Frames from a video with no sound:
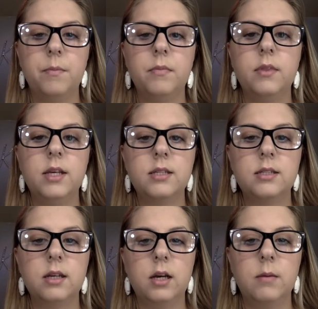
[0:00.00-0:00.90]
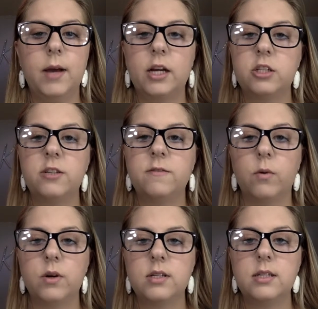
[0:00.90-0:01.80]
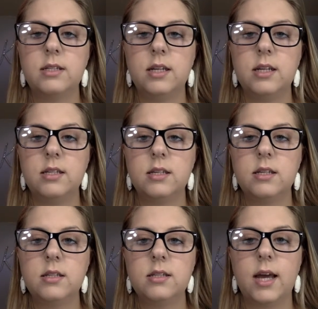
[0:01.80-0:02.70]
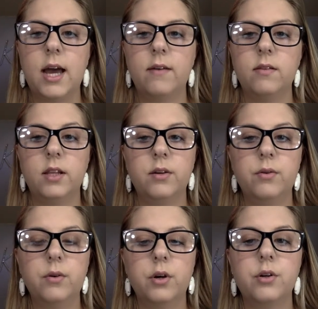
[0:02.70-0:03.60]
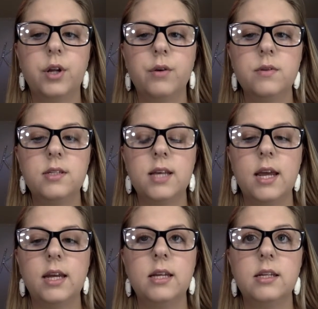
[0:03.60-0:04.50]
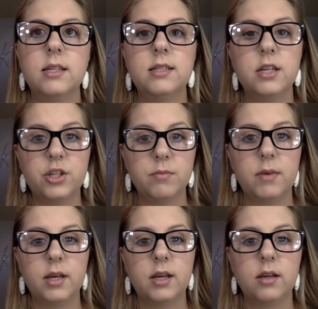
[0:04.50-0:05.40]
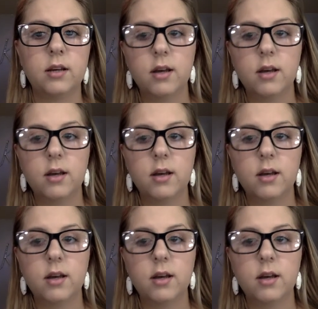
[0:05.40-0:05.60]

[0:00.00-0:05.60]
This actually forced the citizens to have little or no say in decision making,